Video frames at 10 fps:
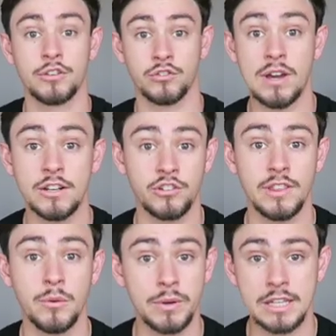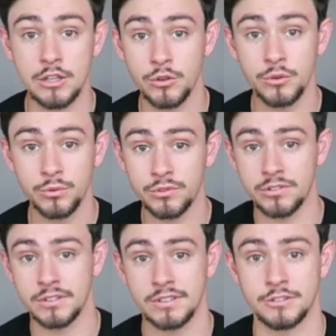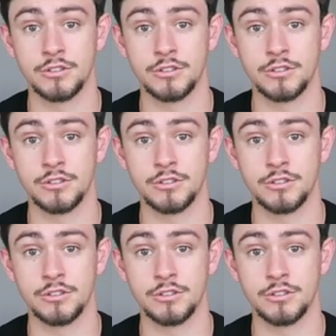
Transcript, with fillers: The strategy that we use